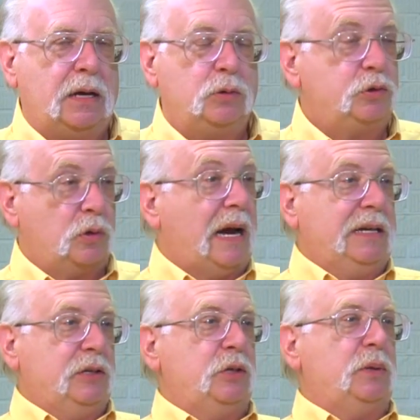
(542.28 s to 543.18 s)
I don't try
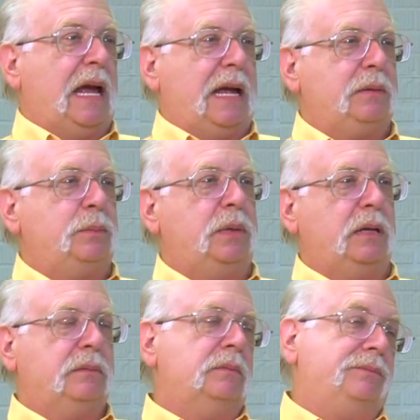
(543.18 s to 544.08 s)
to do that,
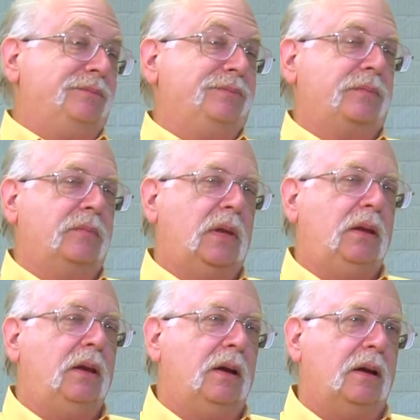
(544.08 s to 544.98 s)
but
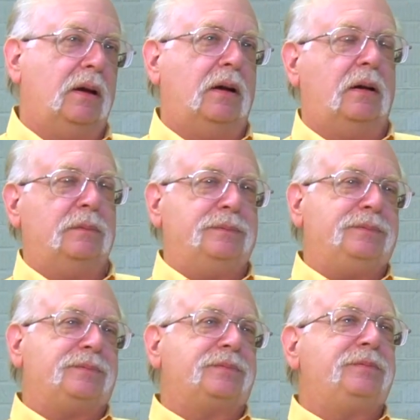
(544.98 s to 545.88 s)
um,
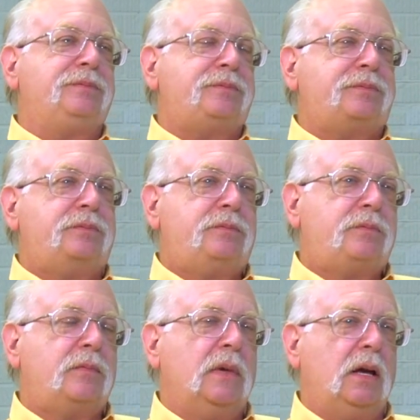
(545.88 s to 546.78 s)

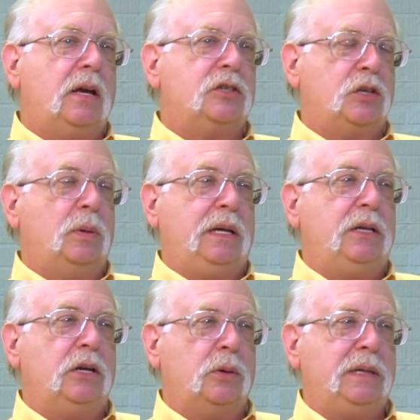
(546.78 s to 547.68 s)
uh, so it,
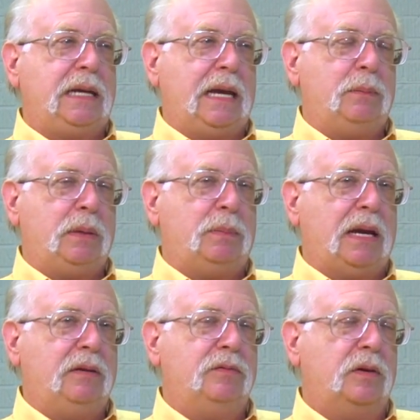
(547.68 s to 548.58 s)
you know, it can be
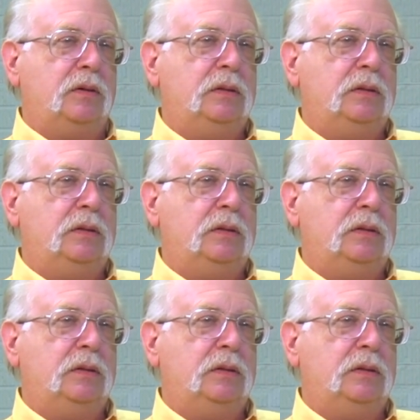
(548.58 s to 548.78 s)
painful.